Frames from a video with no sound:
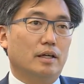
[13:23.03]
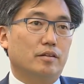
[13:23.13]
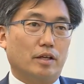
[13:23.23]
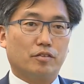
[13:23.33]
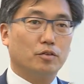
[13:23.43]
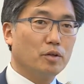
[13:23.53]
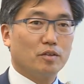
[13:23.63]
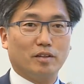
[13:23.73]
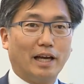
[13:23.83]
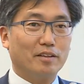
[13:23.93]
is that
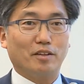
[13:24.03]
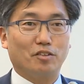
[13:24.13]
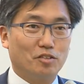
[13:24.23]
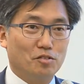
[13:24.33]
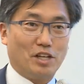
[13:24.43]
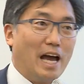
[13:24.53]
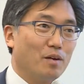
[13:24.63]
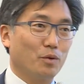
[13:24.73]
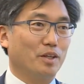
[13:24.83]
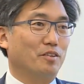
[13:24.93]
students like to
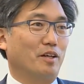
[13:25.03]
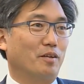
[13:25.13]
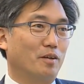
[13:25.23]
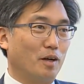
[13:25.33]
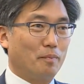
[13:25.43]
chat with each other